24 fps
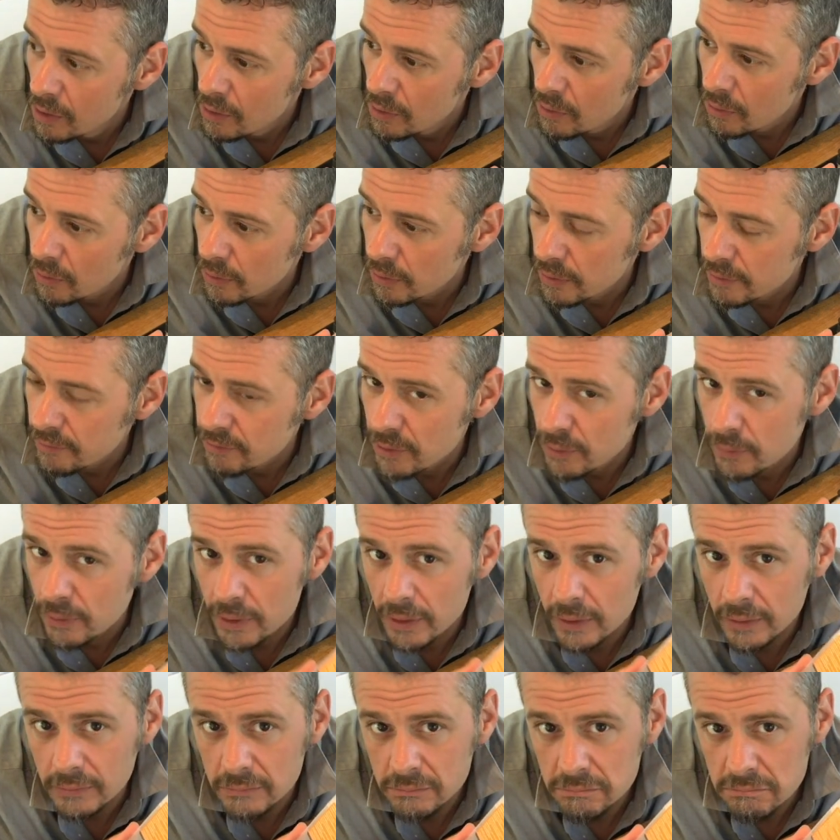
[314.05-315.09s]
or if you
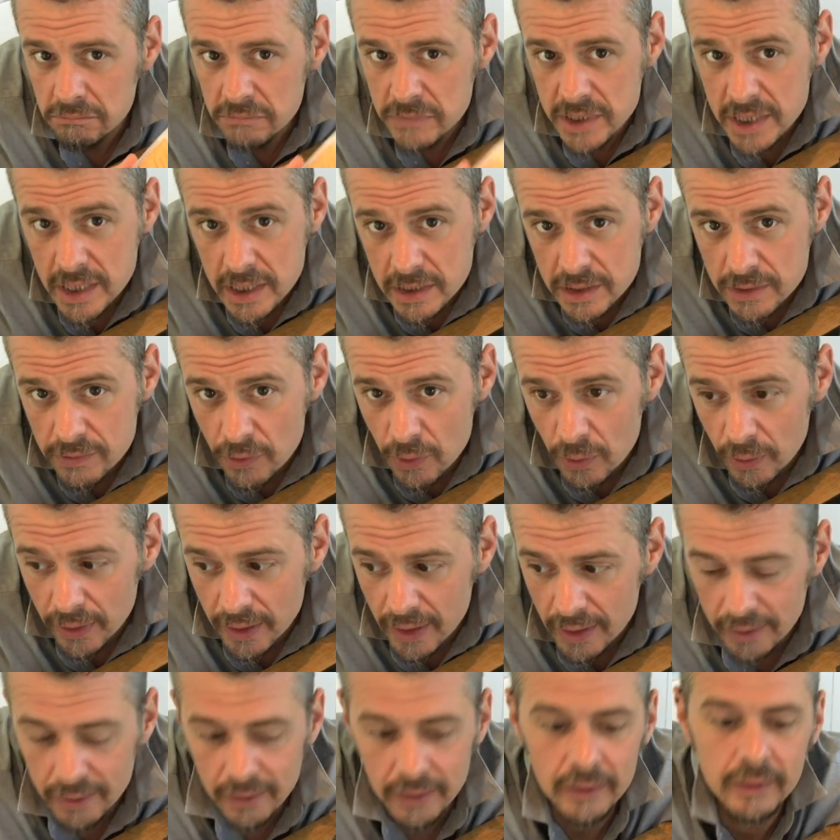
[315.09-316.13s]
want seeds of
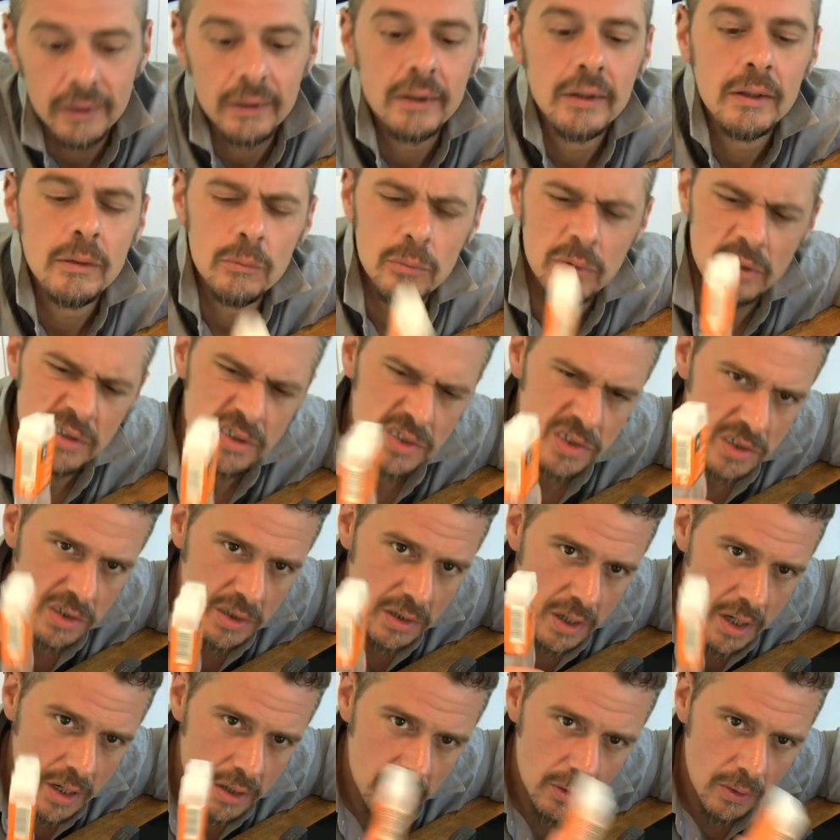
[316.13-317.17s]
coriander. This is
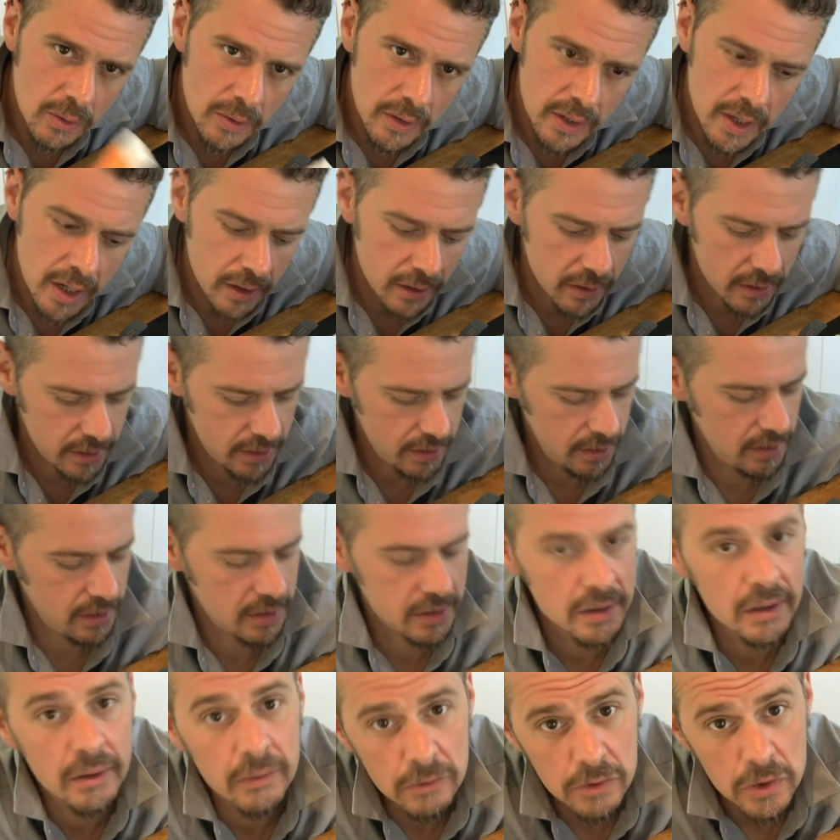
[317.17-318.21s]
ground coriander seeds.
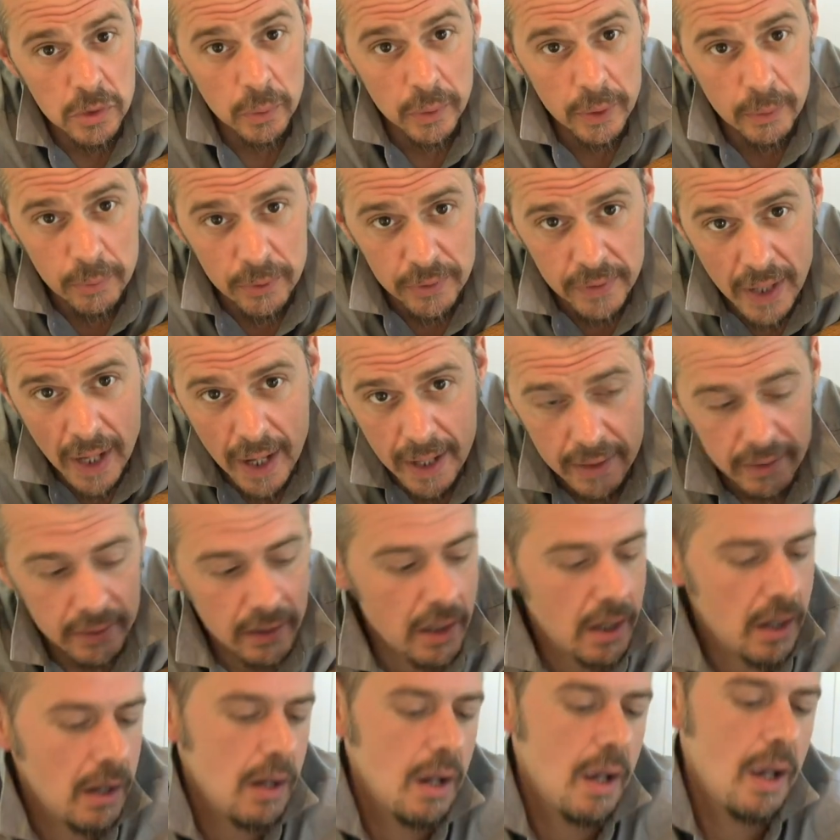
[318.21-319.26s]
So we're gonna put that in
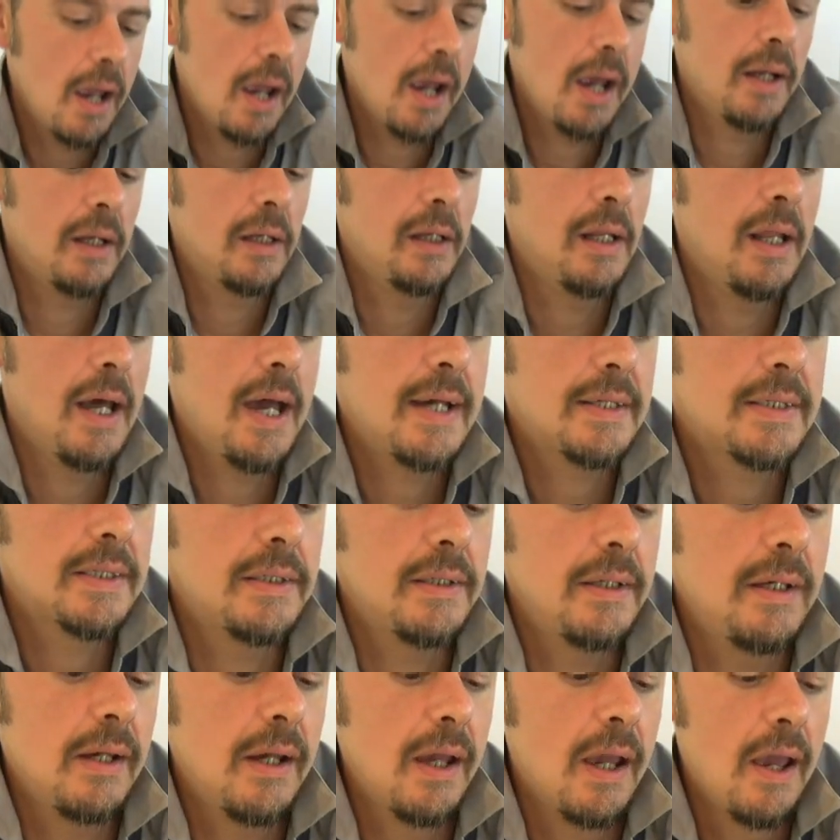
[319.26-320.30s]
there. And the last
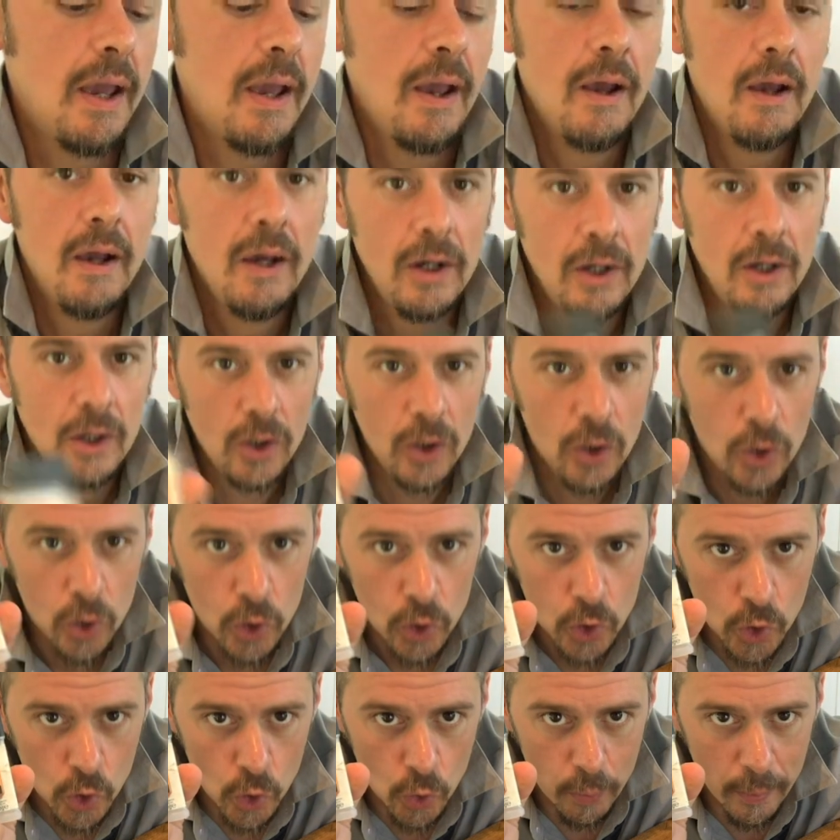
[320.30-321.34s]
thing,
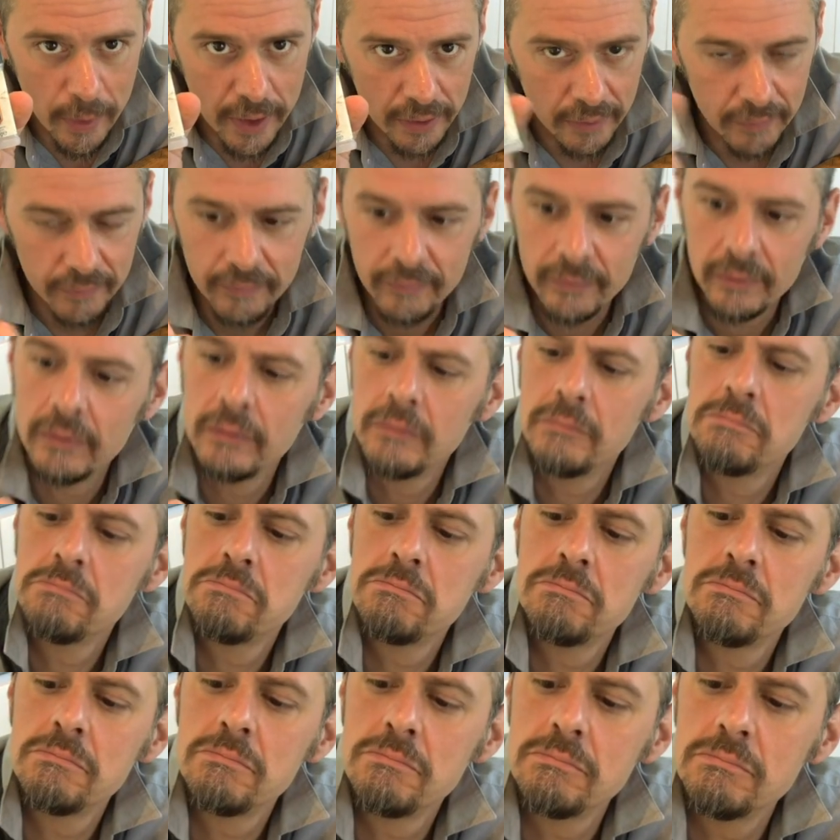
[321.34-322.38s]
cumin.
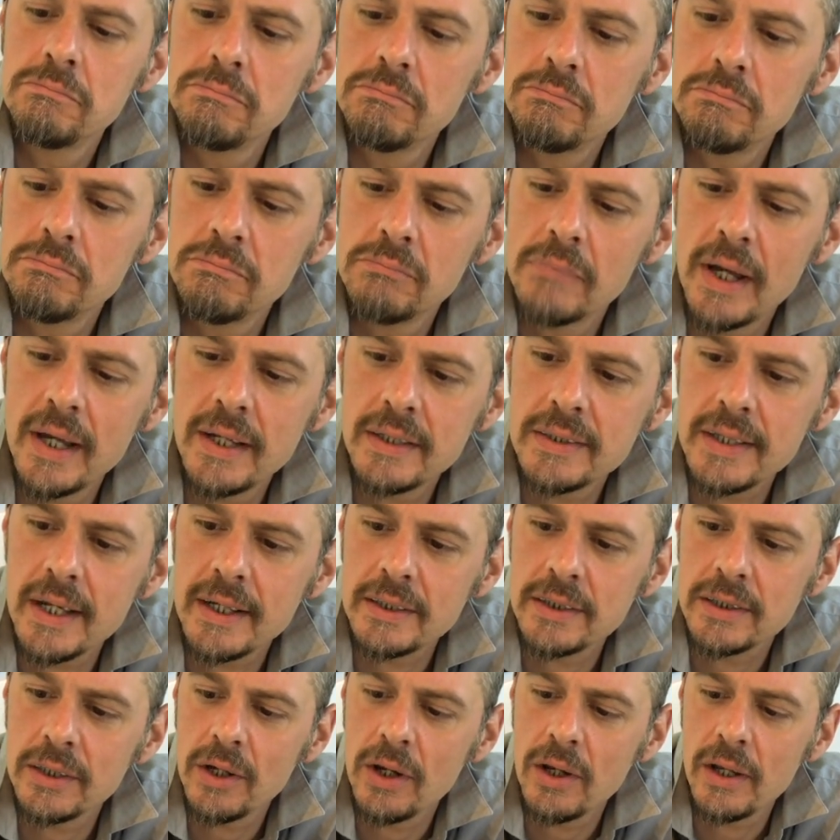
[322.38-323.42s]
That's
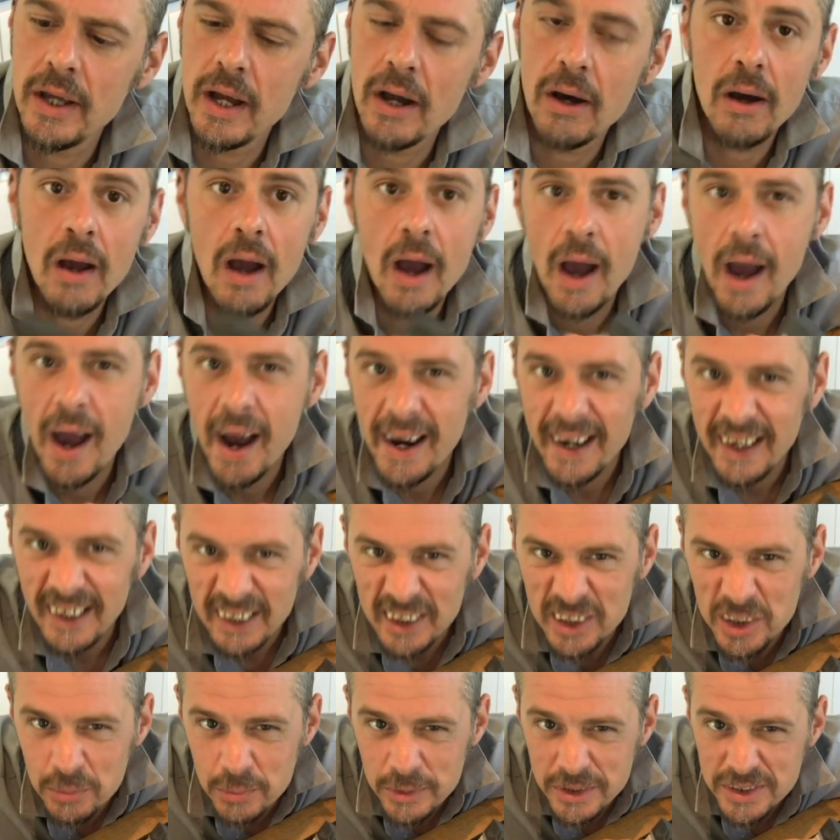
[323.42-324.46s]
actually all out. I got
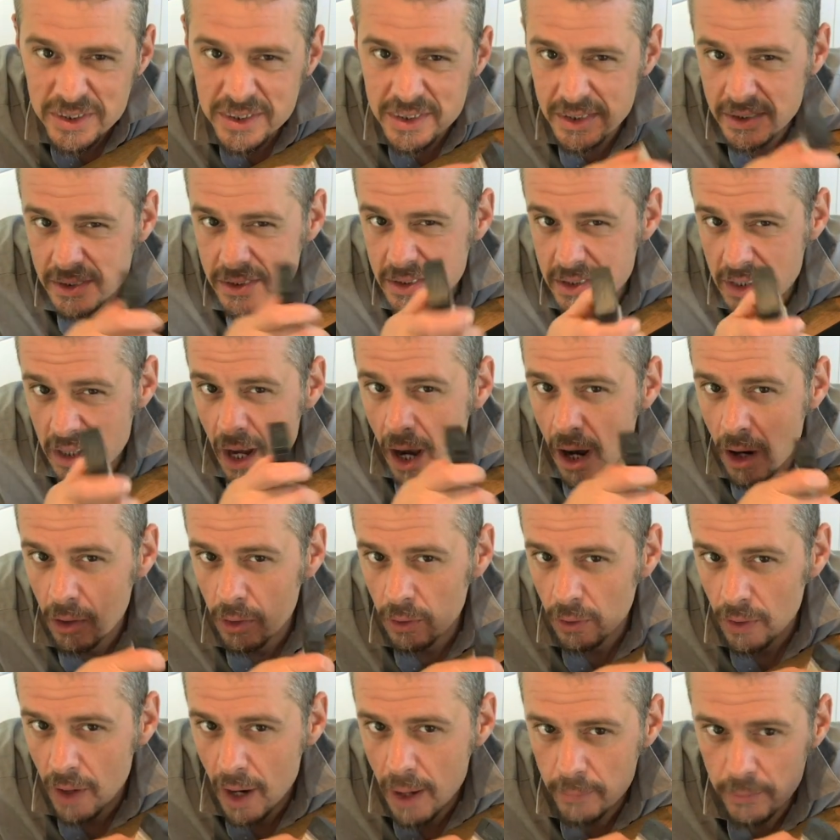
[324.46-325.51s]
cumin seeds. I'll go
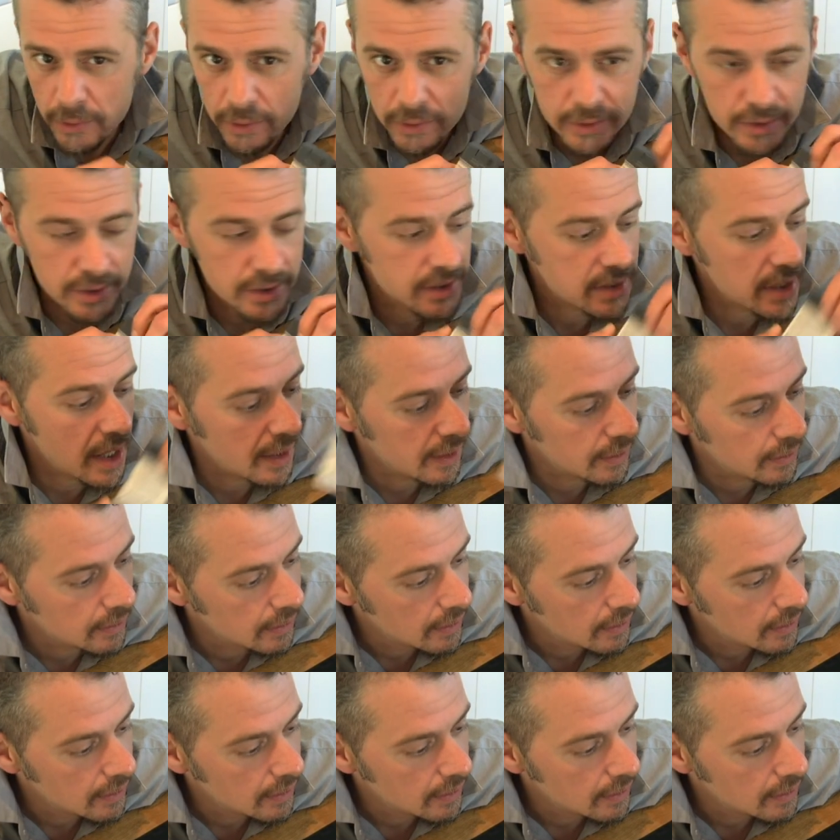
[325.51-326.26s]
grab those in a second.